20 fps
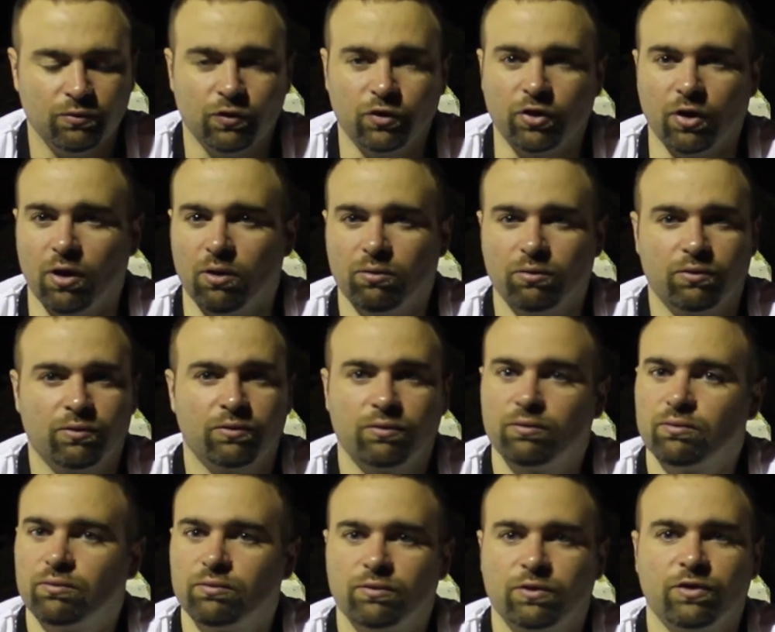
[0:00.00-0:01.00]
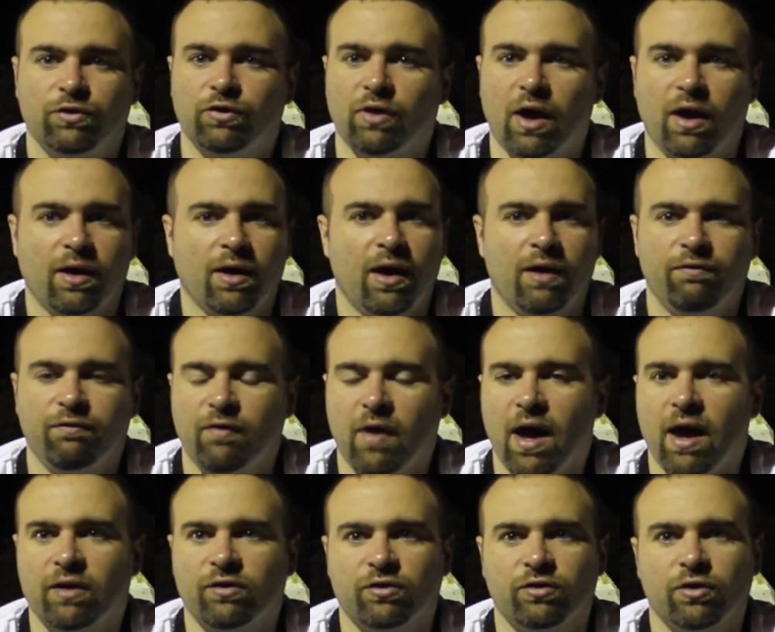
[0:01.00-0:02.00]
don't say I
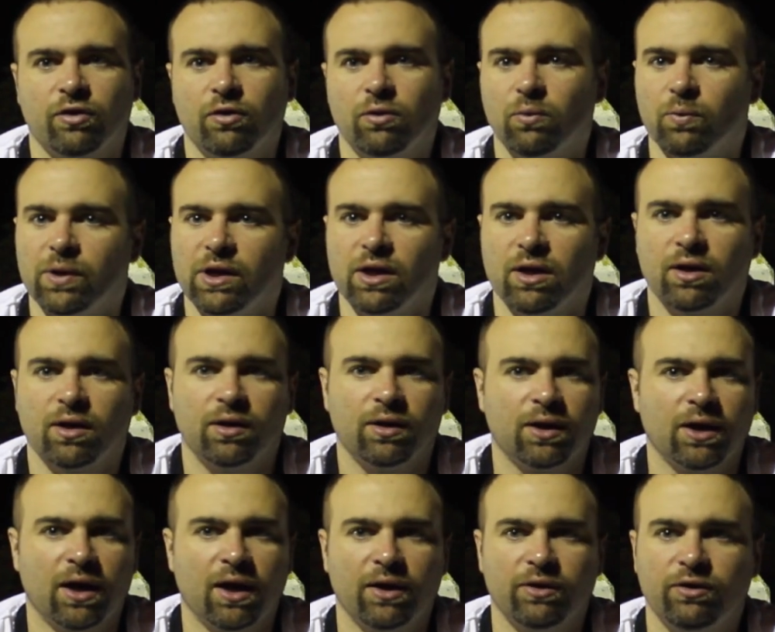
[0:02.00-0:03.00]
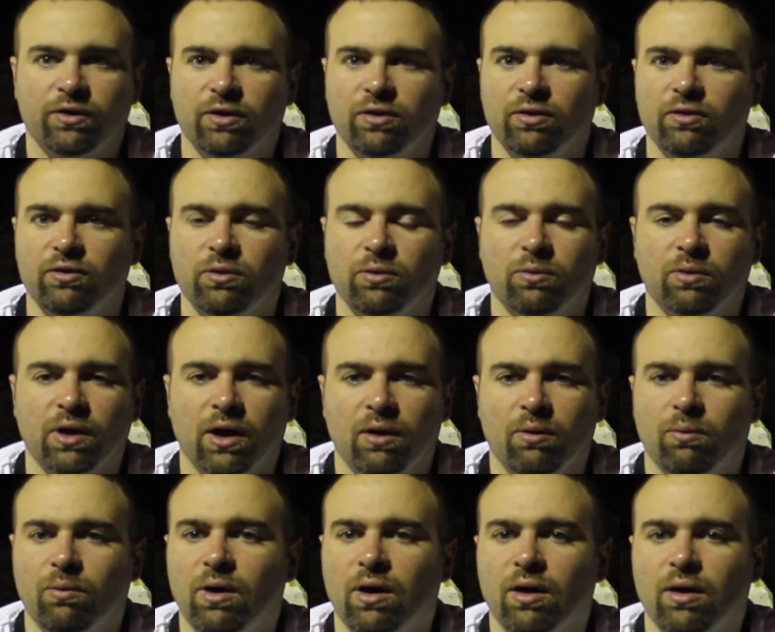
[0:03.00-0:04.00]
fasted a week and God didn't do what I
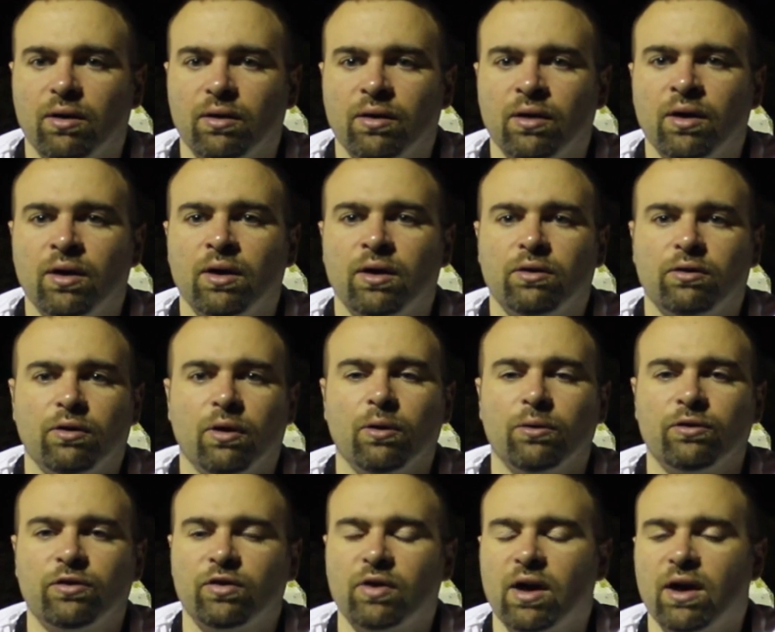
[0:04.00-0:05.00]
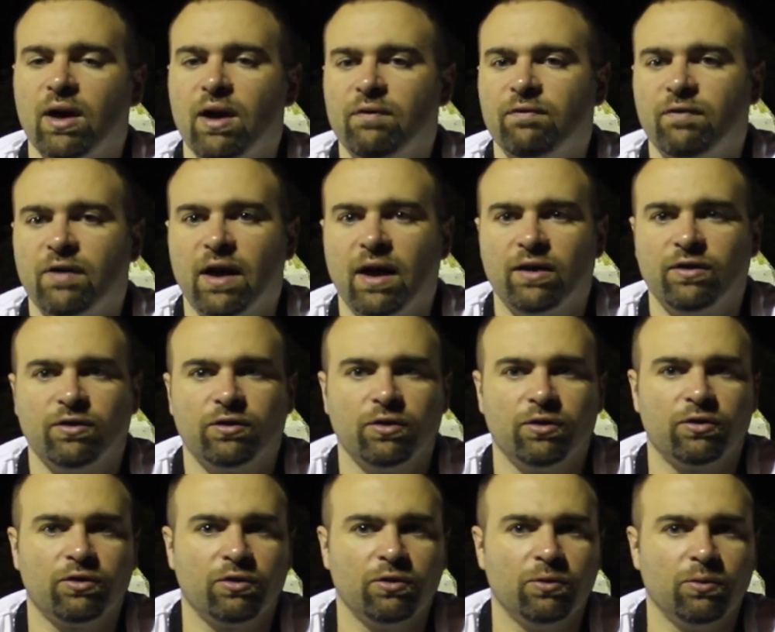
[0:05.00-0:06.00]
want. Don't say I
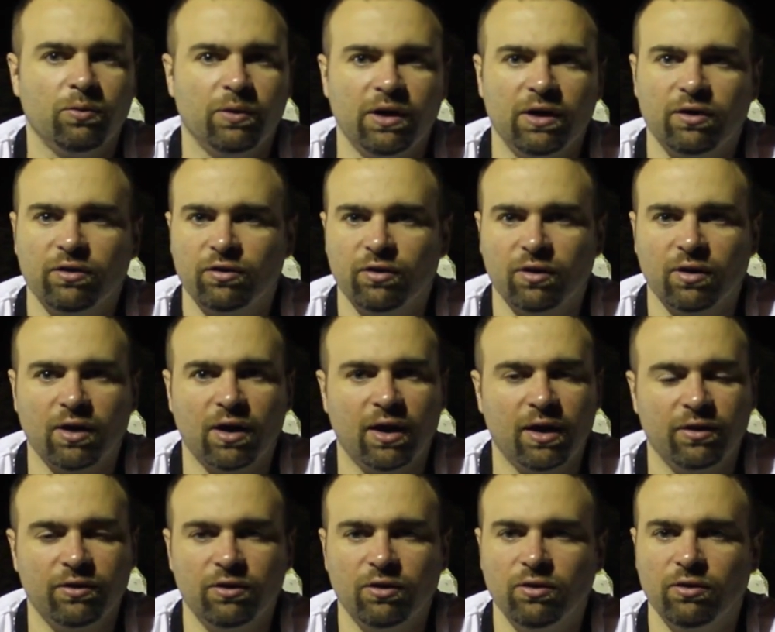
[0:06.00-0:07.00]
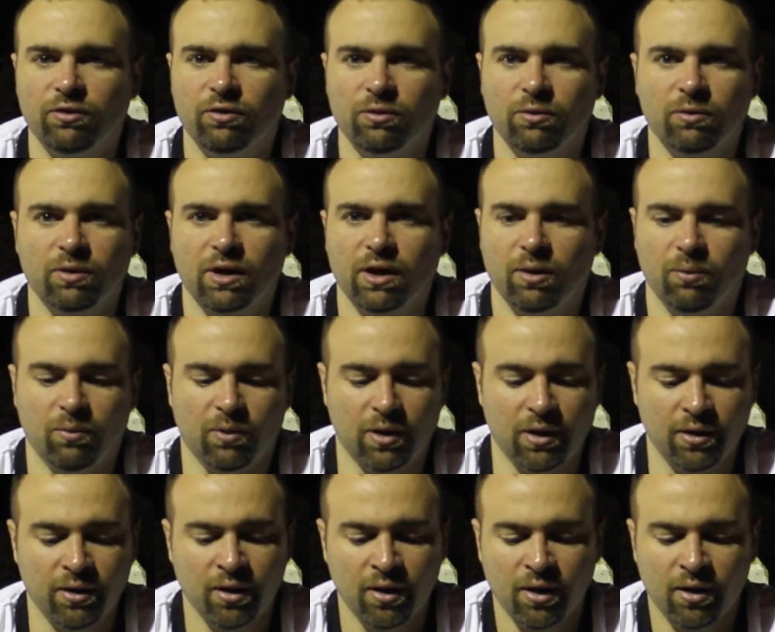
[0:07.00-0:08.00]
fasted 2 weeks and God didn't do what I
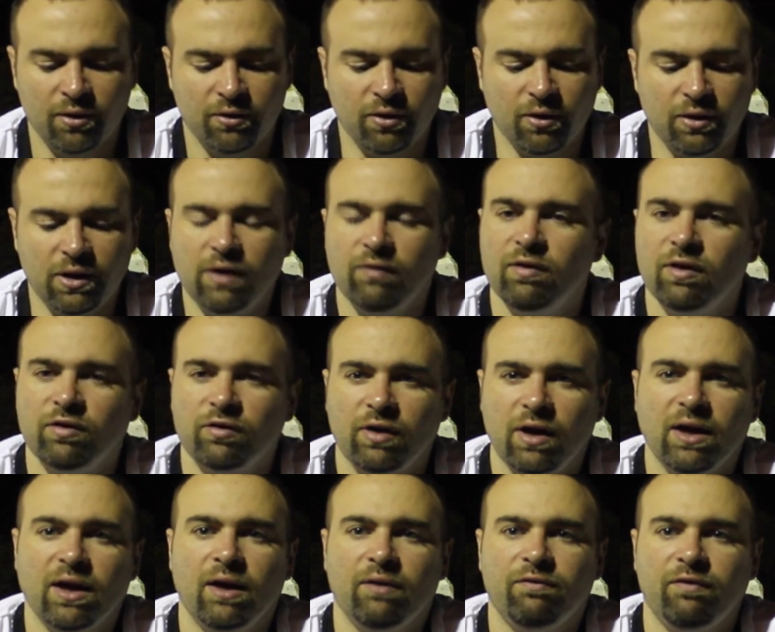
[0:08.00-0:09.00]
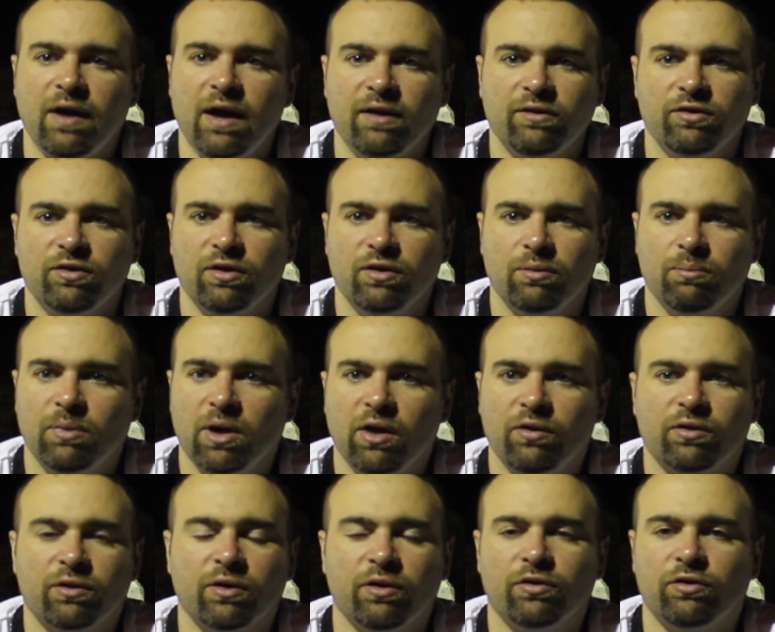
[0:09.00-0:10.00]
want. Don't even say I fasted a
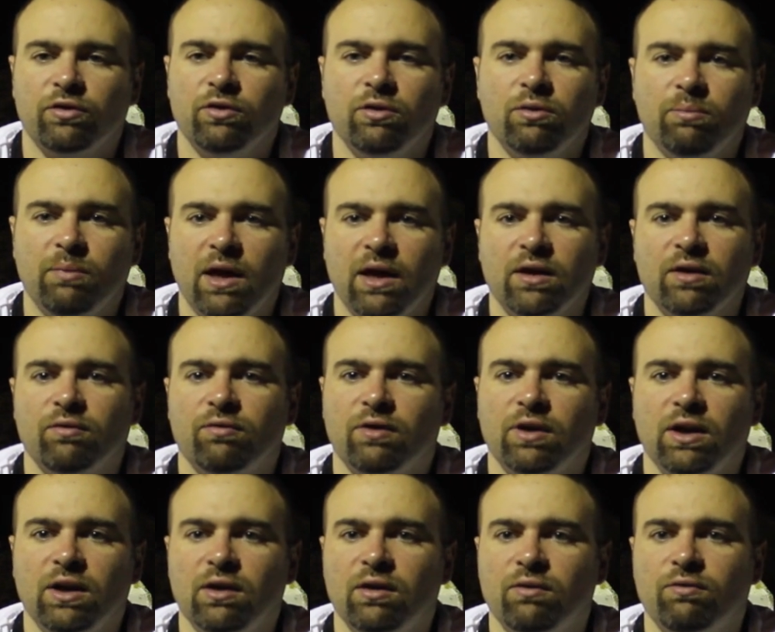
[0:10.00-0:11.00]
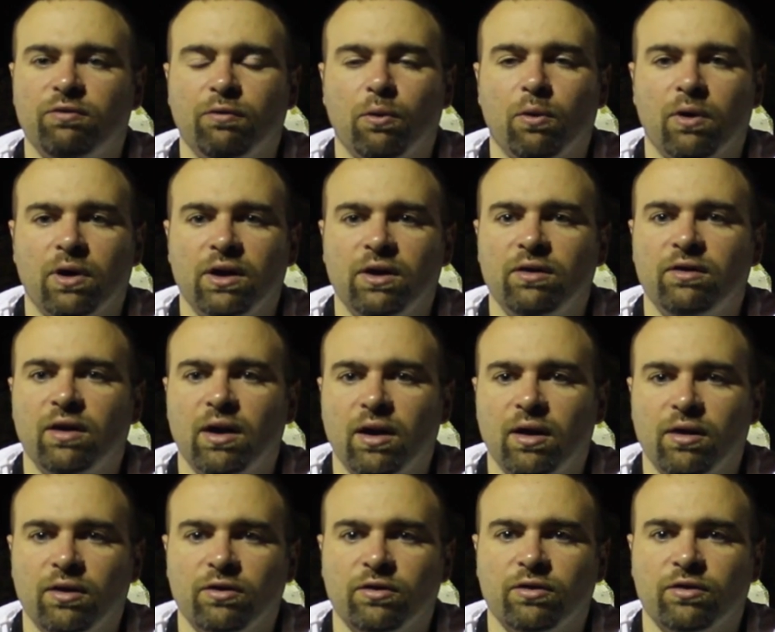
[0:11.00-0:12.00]
month, because you may have needed 40
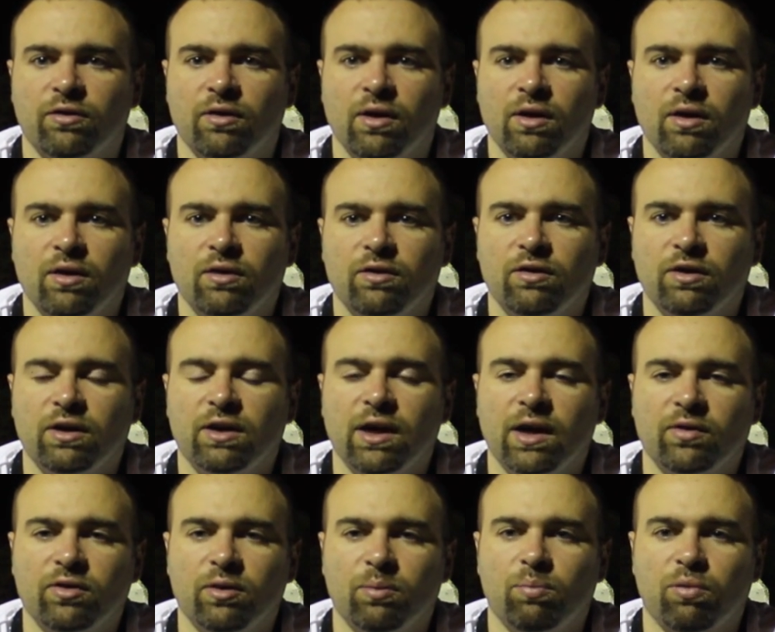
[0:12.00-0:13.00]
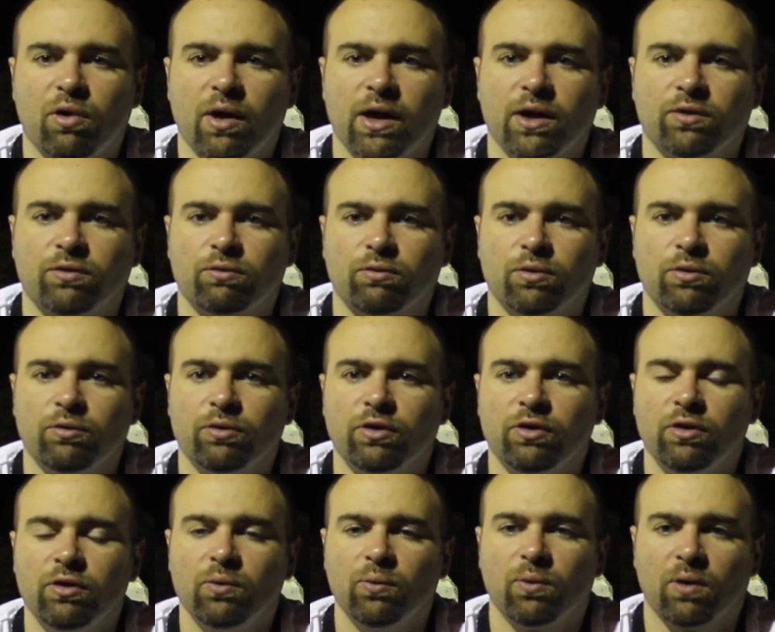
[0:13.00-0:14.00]
days to get the breakthrough
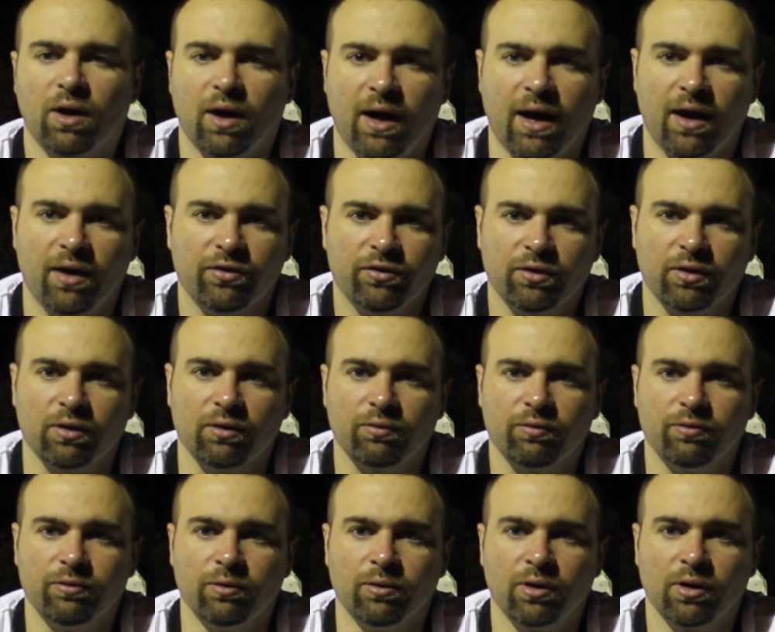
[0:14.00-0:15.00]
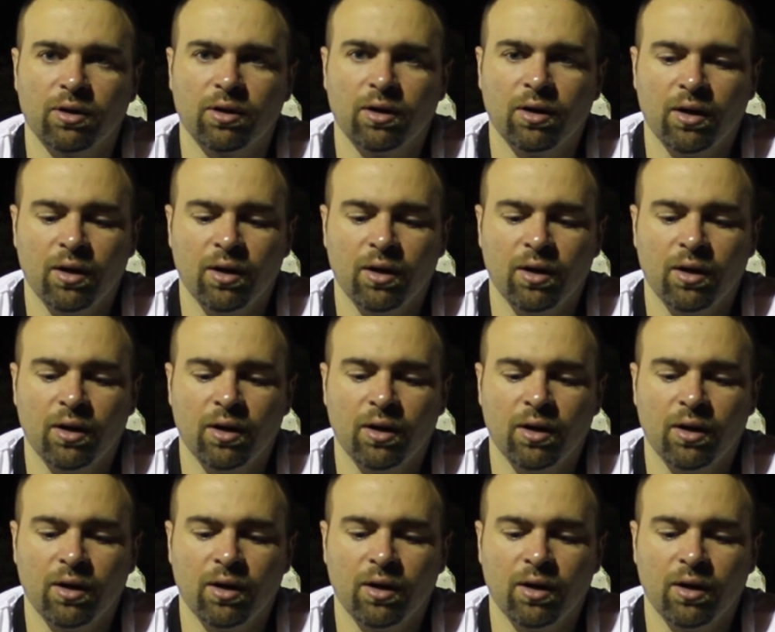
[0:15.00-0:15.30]
you were asking for.